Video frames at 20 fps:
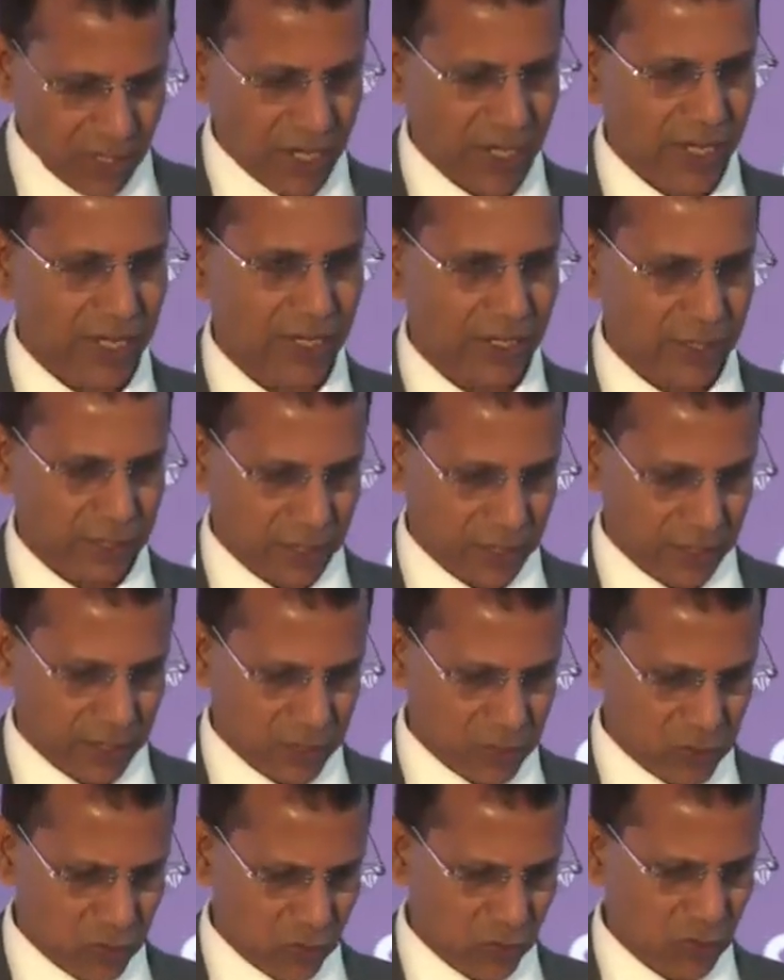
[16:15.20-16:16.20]

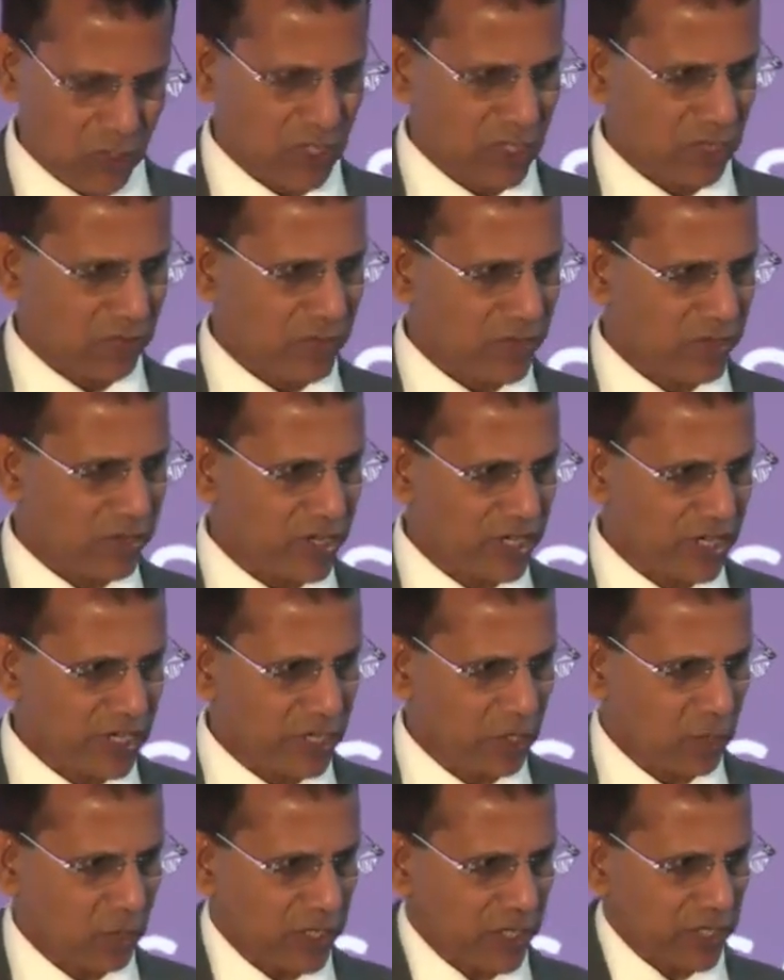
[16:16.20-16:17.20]
And so when we
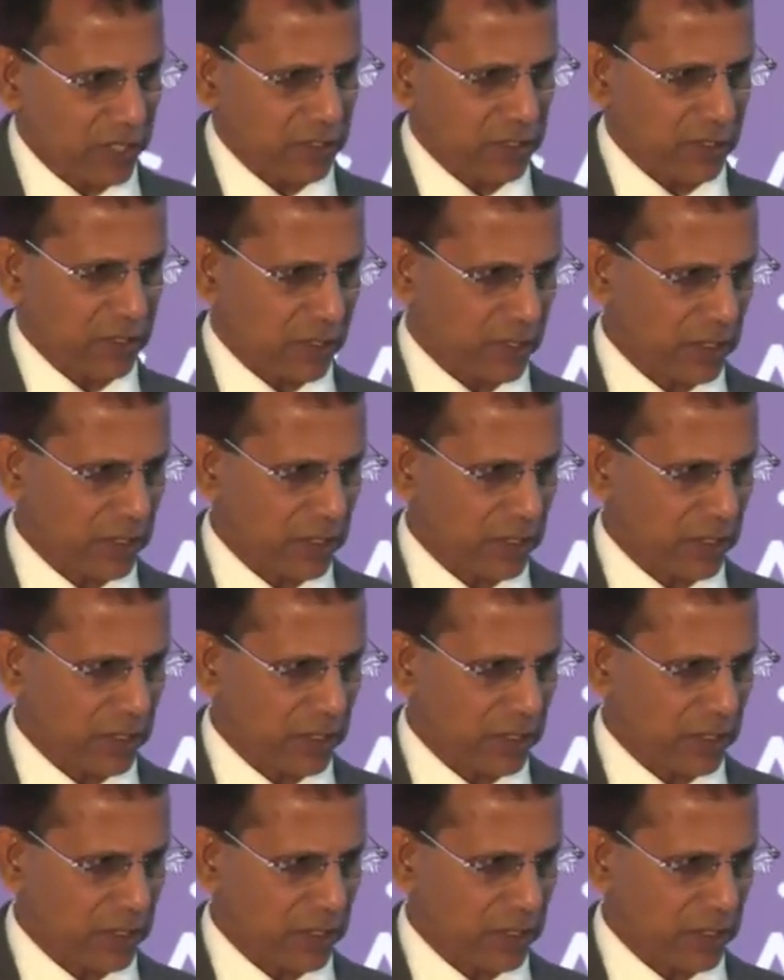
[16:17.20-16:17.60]
really look at